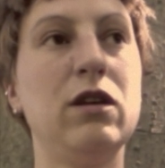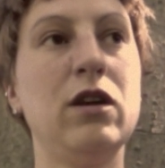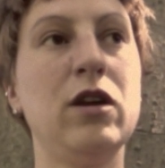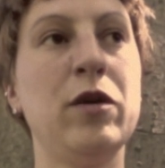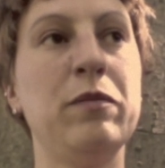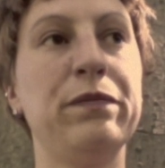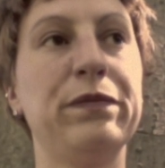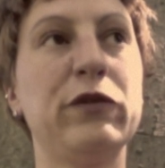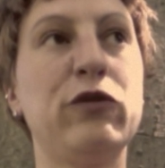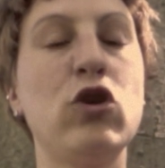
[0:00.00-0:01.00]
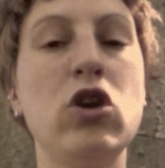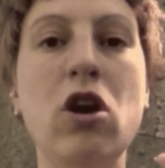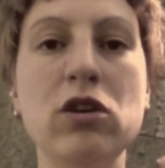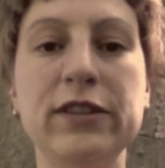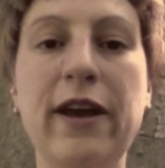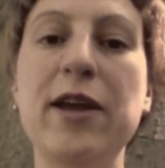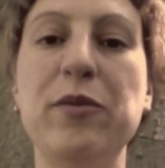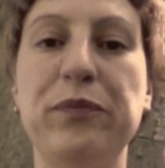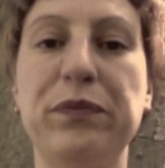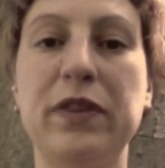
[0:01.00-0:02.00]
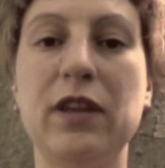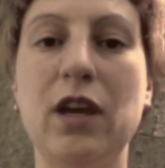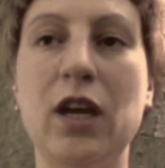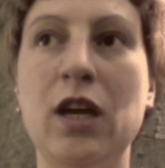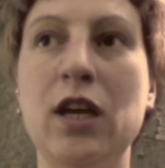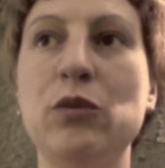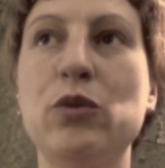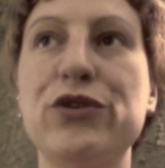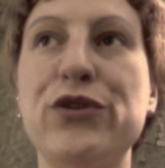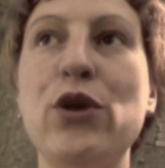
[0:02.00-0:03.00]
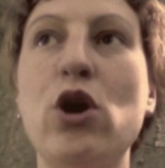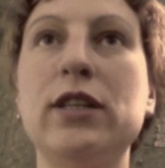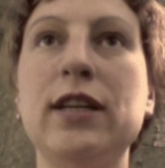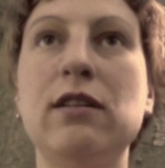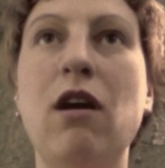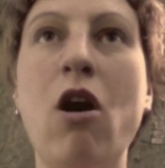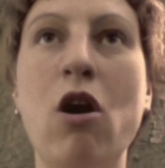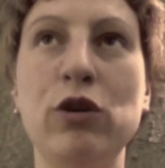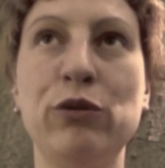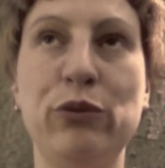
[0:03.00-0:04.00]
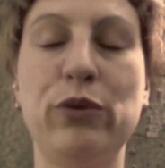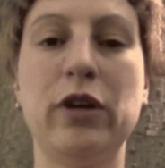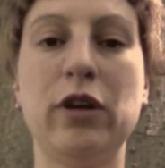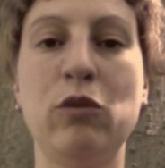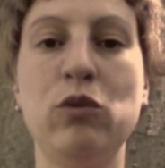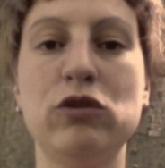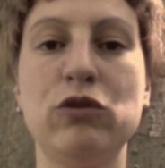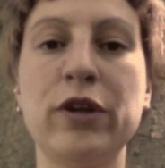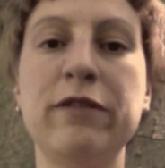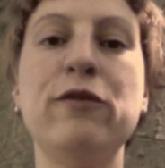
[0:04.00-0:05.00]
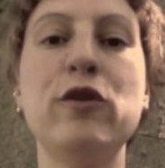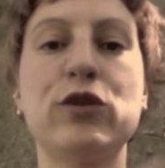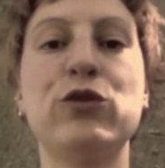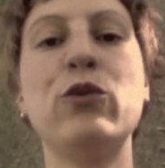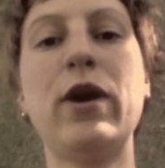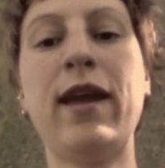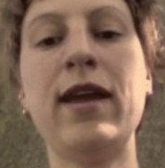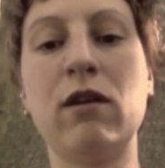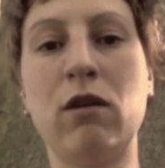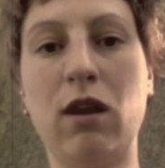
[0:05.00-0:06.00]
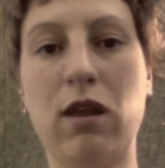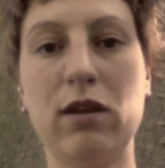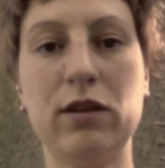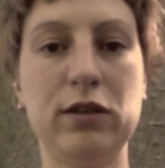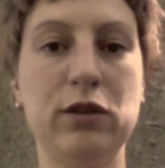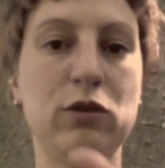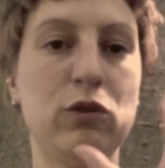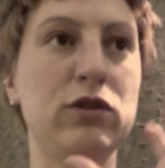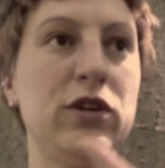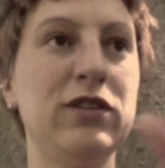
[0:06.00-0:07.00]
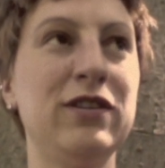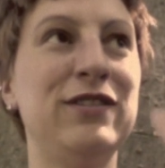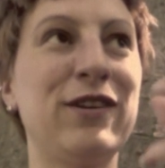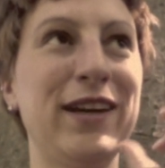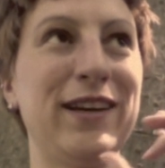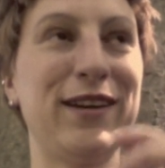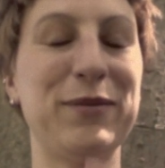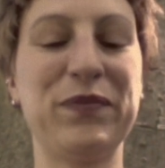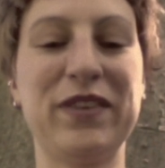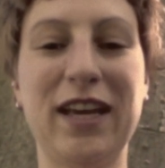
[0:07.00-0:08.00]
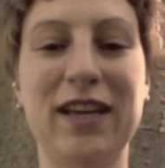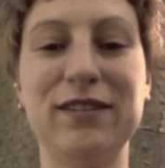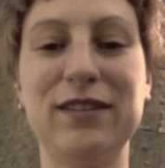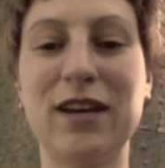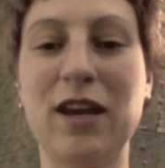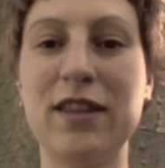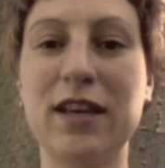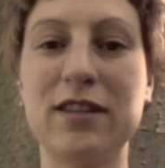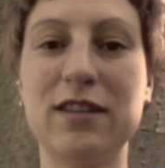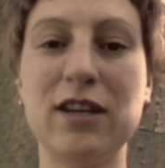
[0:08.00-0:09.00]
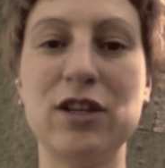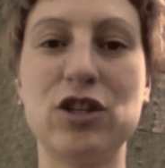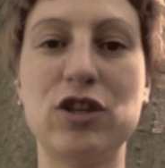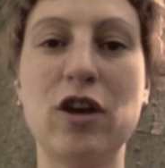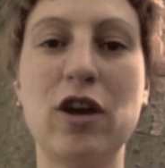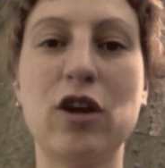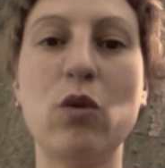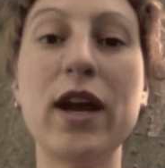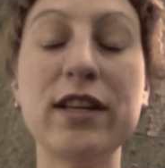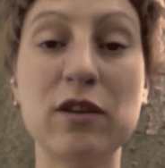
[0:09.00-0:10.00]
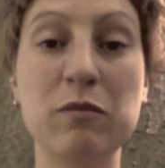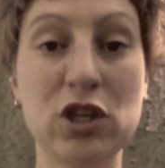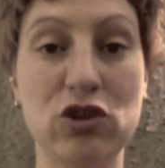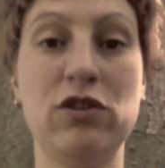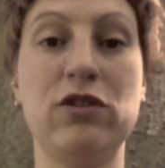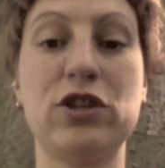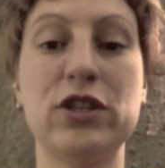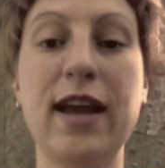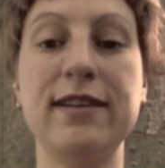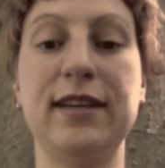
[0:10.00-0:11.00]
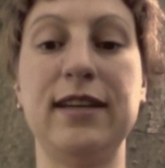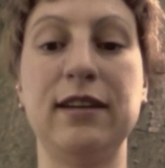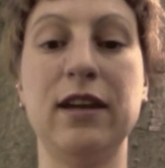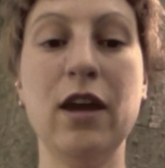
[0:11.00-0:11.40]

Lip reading: for a long time it was thought that ALU would refer to ale, you know, the drink, and that is quite a misunderstanding,